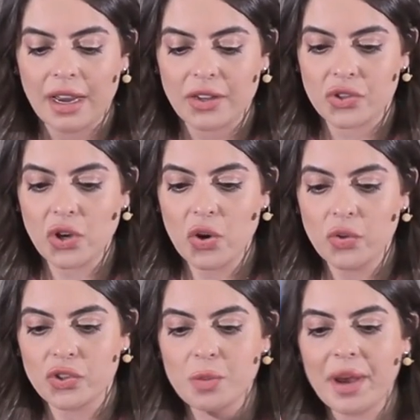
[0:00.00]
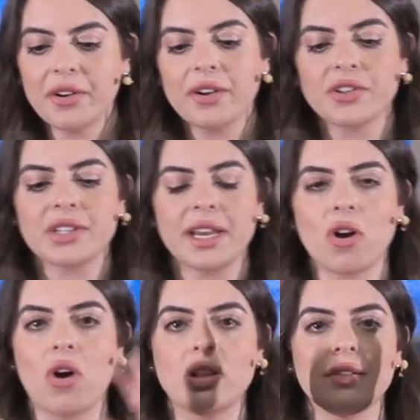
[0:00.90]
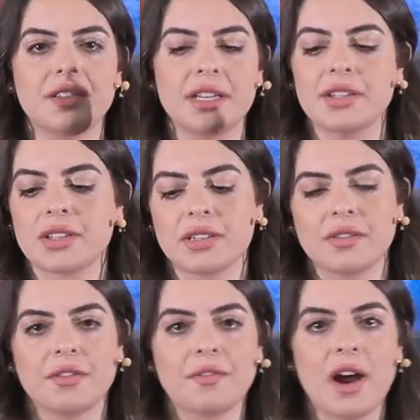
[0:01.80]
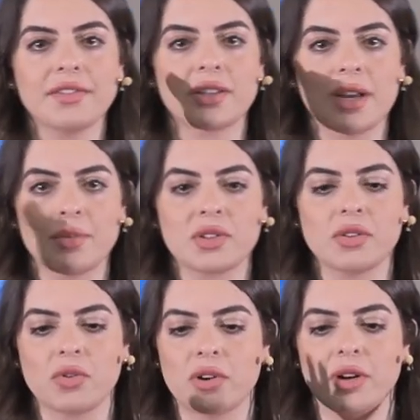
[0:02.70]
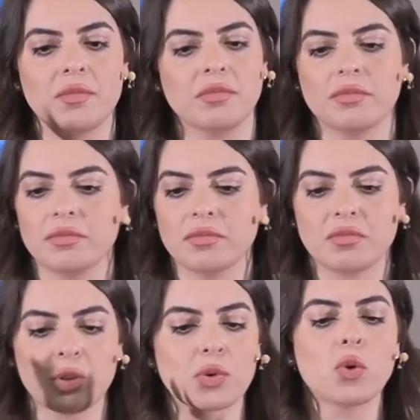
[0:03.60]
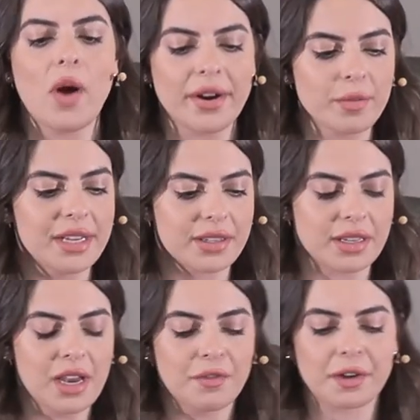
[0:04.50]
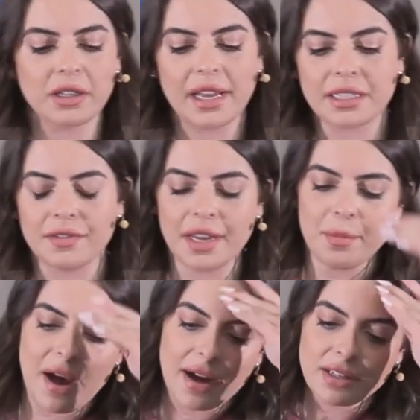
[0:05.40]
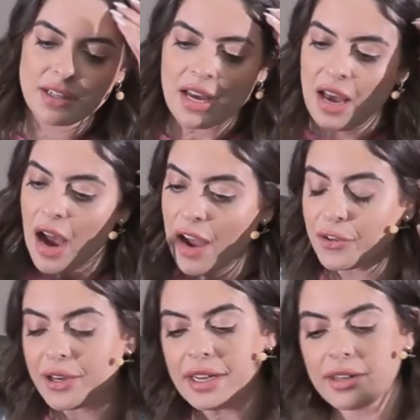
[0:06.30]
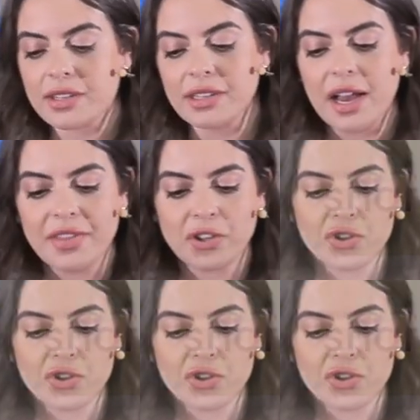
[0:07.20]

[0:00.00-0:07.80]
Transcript: So to better understand all of these five steps or the requirements for collective impact, I've created a slide that